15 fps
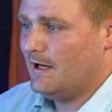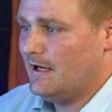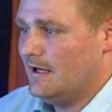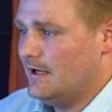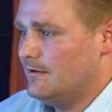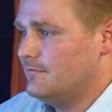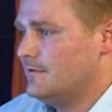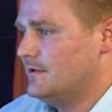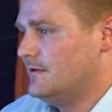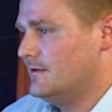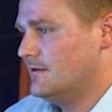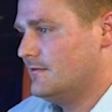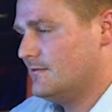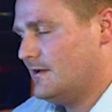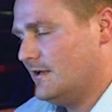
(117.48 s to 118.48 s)

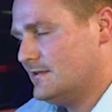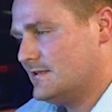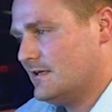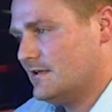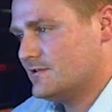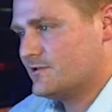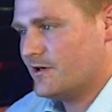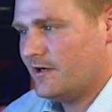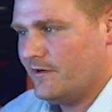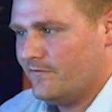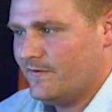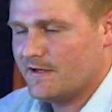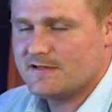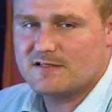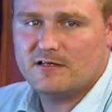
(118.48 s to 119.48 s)
bombed, Intel has tried to
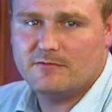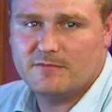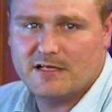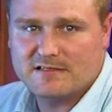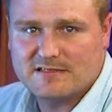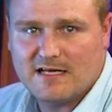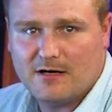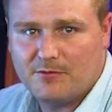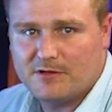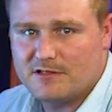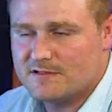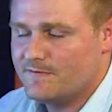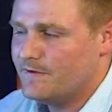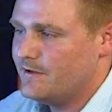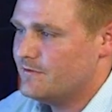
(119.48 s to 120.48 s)
fix them. That's not what
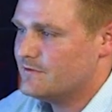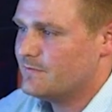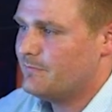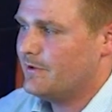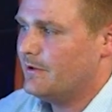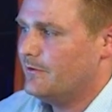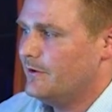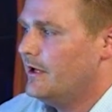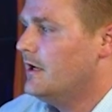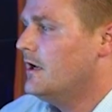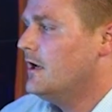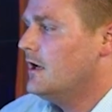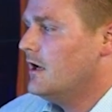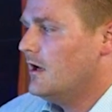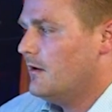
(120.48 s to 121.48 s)
this video is about.
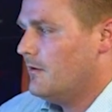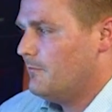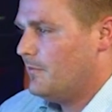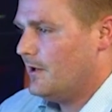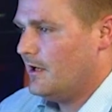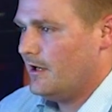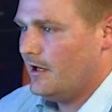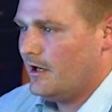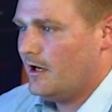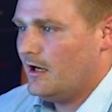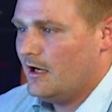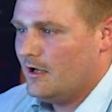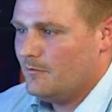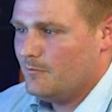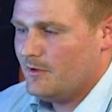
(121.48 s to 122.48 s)
But
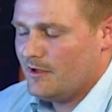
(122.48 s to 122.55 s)
uh,